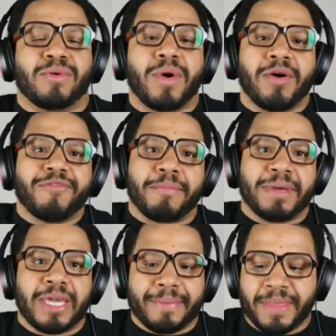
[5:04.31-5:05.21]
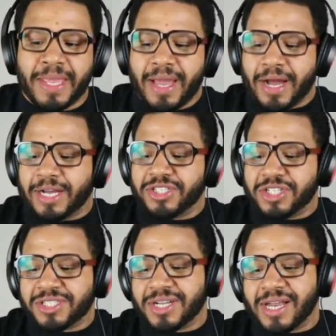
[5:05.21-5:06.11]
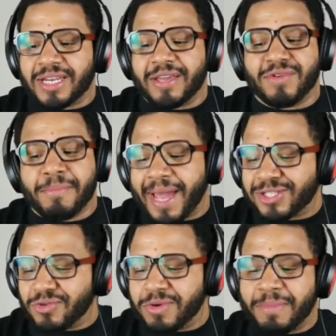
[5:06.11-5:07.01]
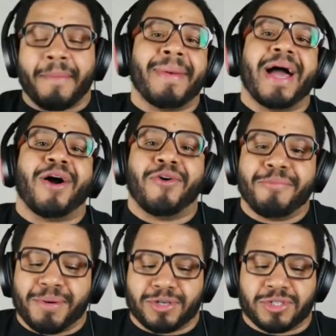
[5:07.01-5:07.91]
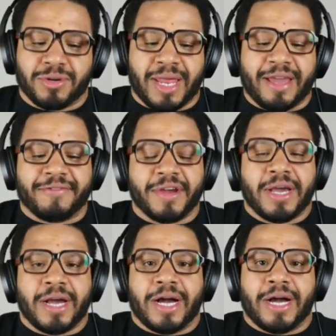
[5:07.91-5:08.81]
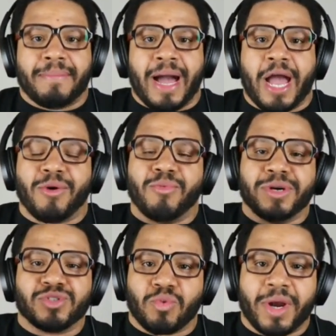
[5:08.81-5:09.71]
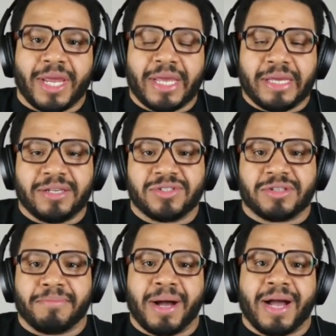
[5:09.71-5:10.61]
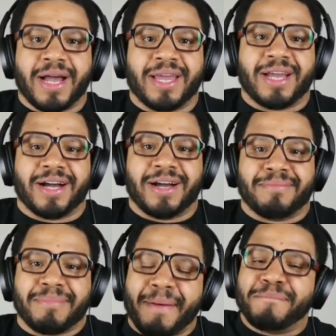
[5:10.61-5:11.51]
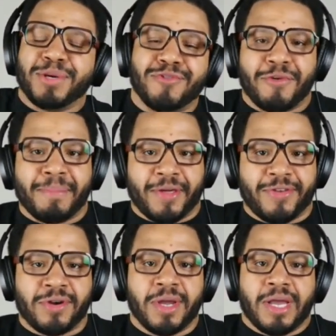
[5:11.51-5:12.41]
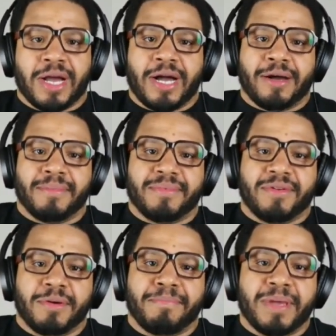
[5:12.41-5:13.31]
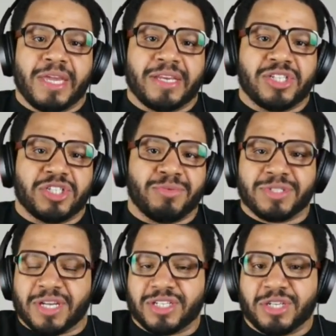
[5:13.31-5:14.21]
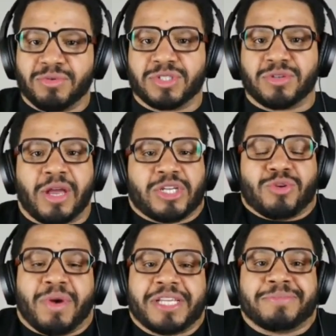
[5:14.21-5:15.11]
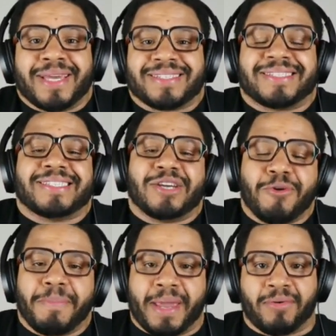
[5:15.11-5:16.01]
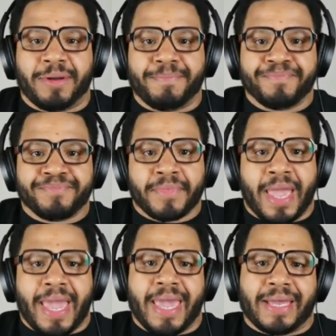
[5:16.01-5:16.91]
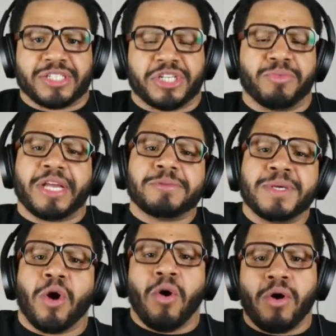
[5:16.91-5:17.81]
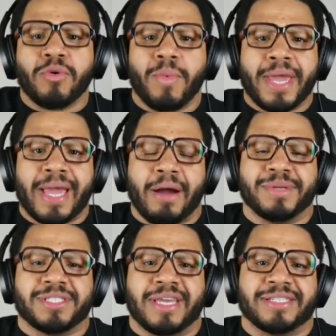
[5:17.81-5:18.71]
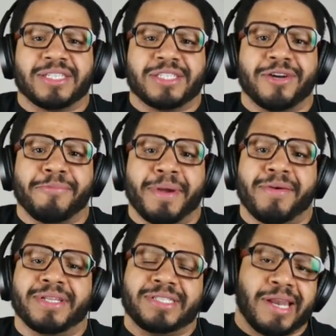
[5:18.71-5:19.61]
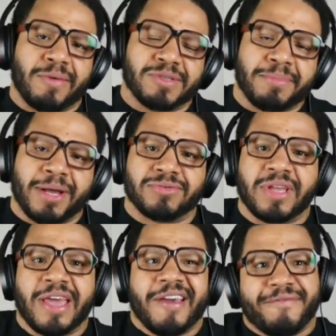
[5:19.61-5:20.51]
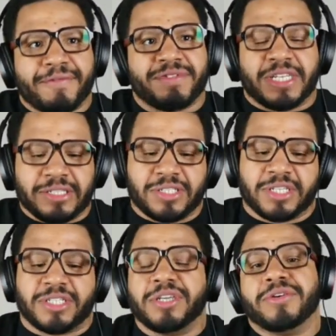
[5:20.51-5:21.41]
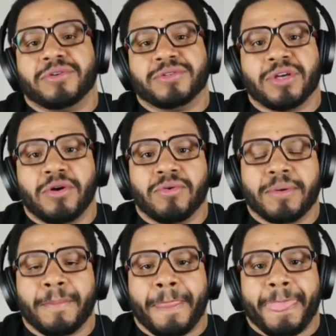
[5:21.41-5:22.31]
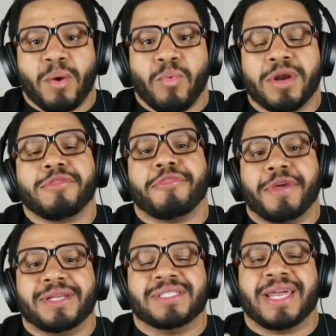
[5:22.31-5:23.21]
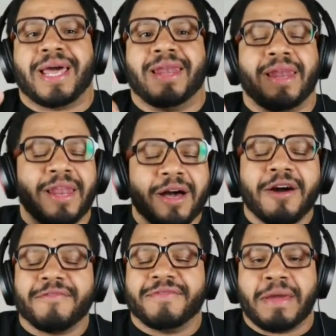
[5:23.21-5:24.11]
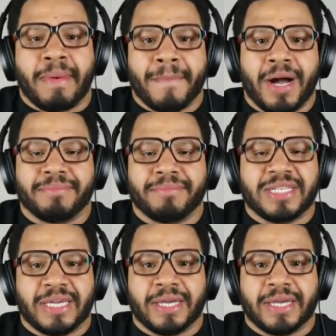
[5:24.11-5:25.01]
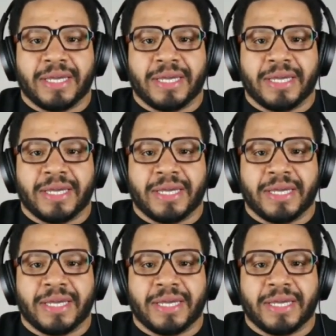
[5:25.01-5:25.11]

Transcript: Well, for me, uh, just to kind of give you a backstory about my own personal life, um, I was raised by uh, my beautiful mother, um, and she was a she was uh, she raised me as a single parent and she raised me all the way i would say as a single parent until i was about 15 16 years old one of the things that I love that my mom did